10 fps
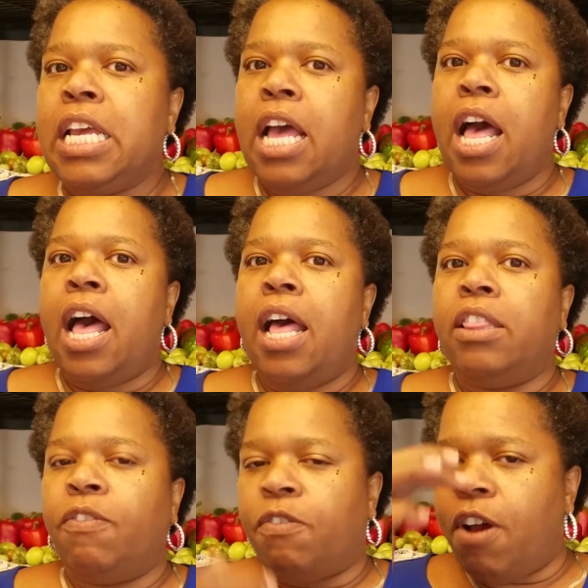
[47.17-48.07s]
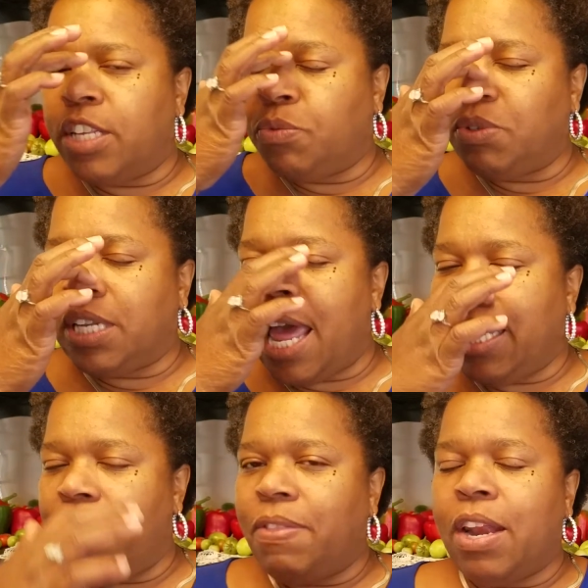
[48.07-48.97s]
the frost was
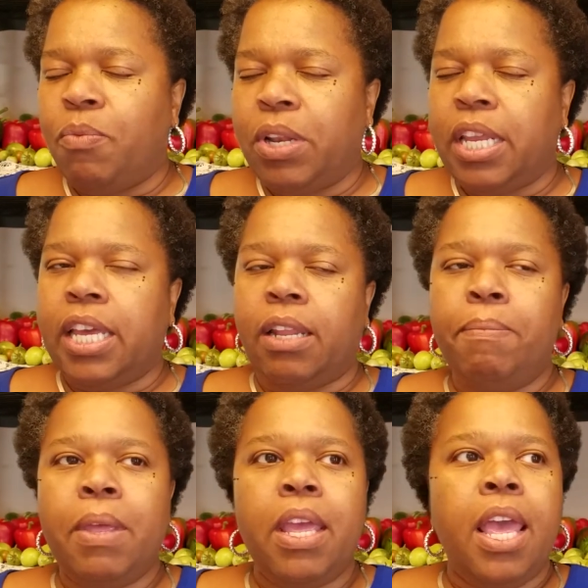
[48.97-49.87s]
light enough that it wouldn't kill them.